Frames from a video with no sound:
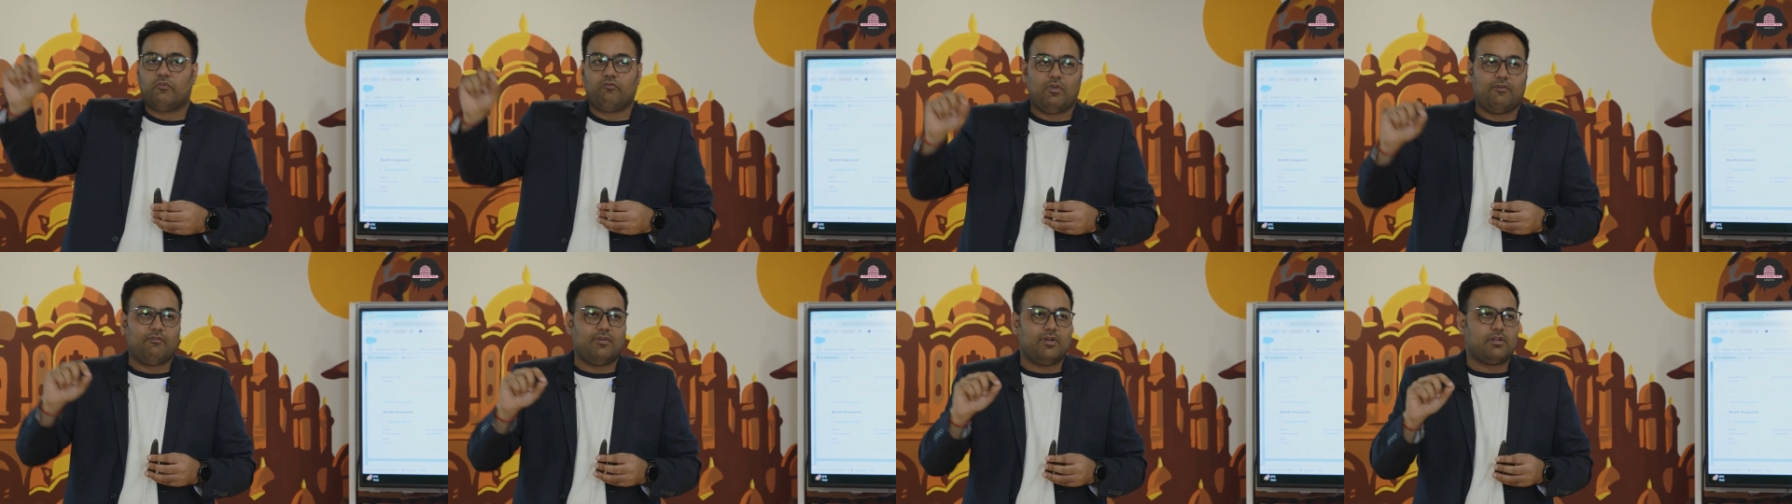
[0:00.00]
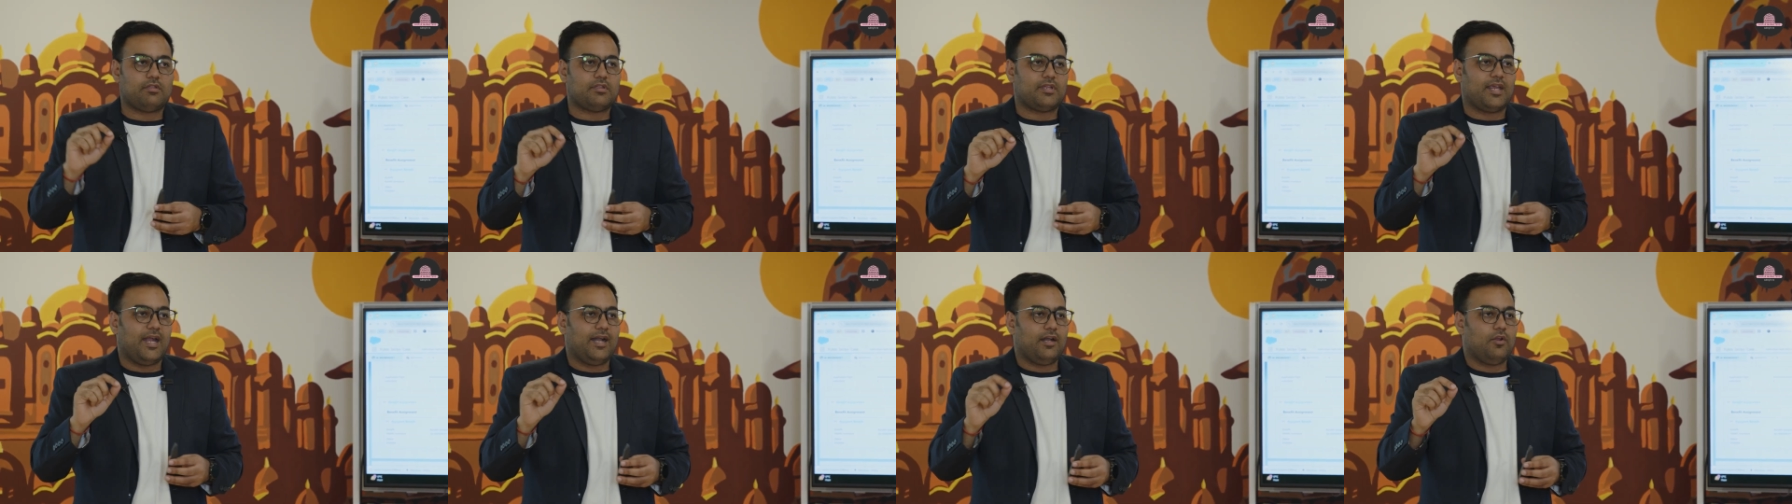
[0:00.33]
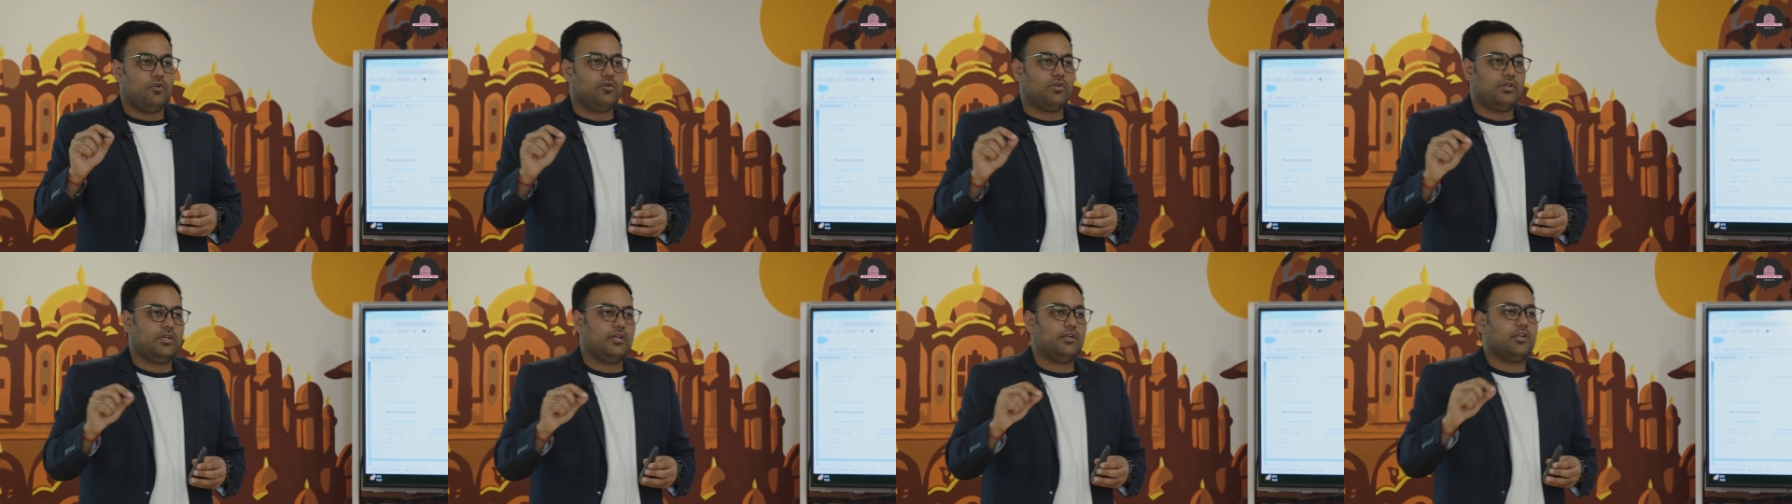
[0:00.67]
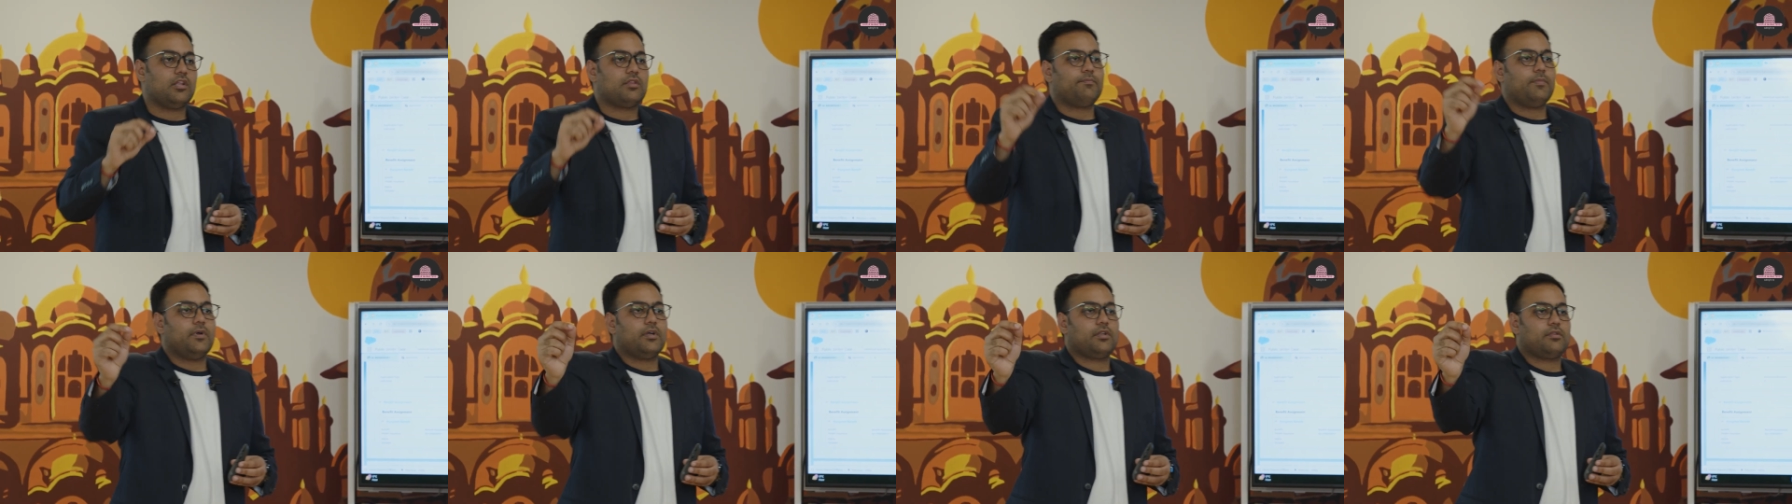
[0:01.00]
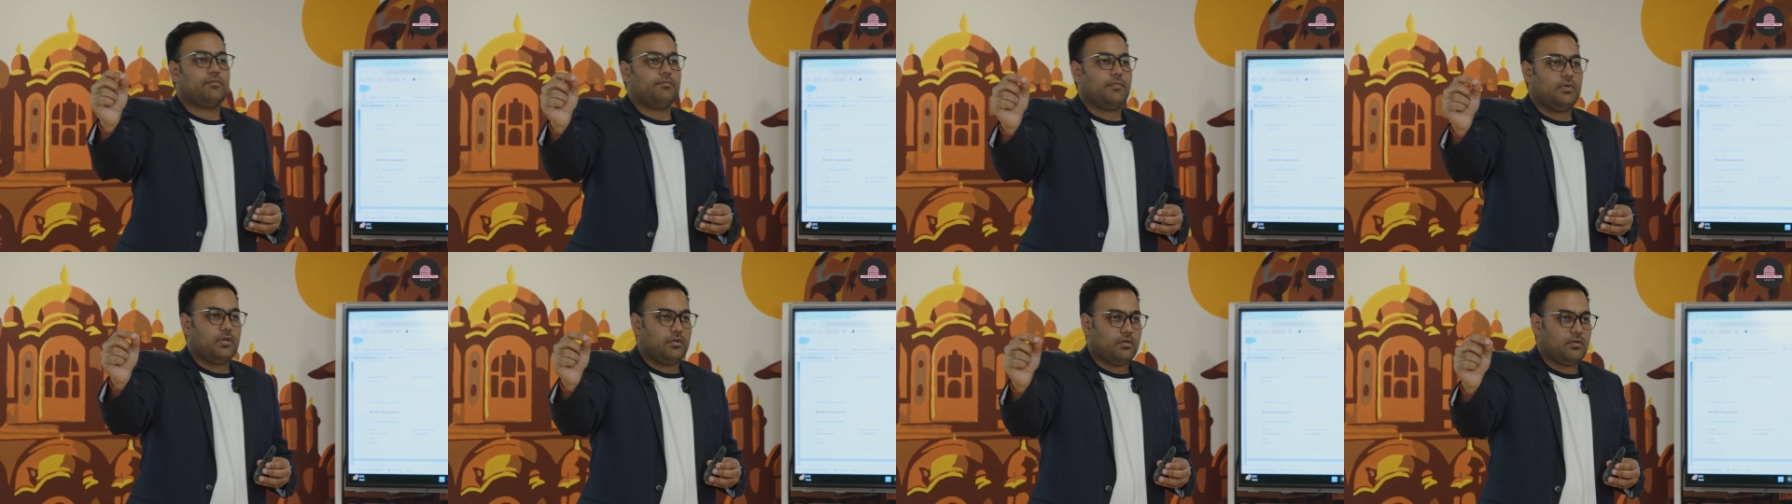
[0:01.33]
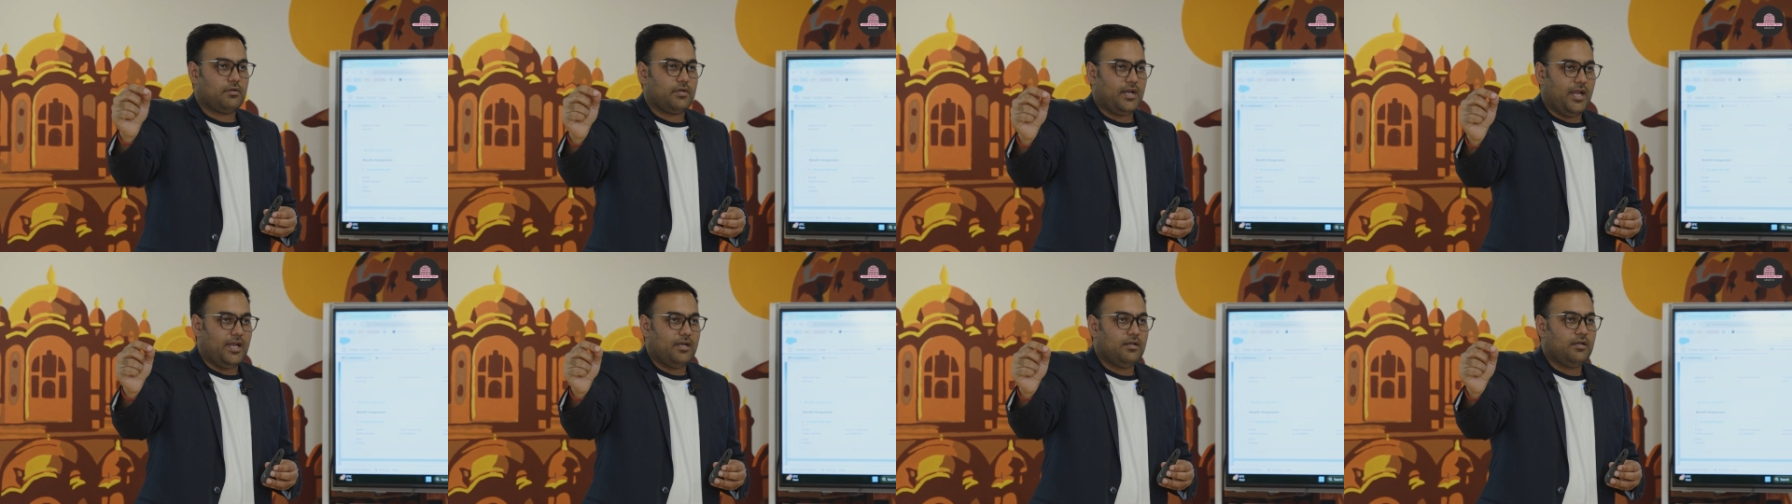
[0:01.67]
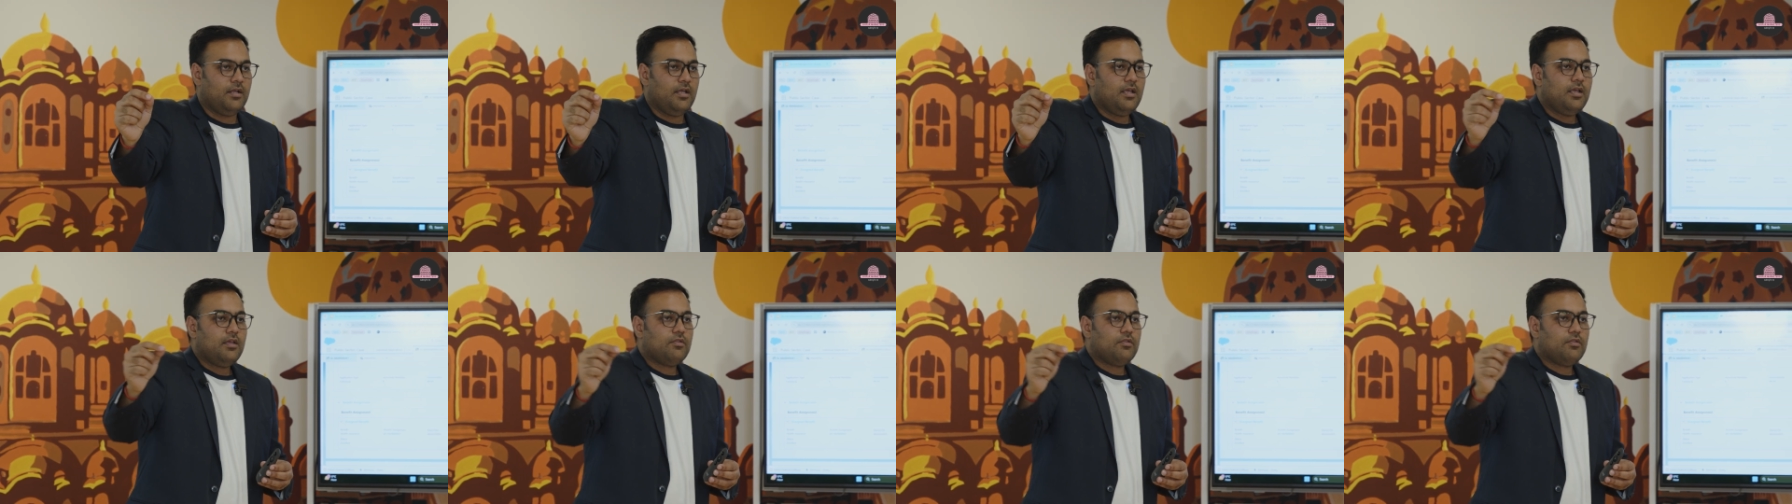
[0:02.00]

we will schedule the disbursement, right?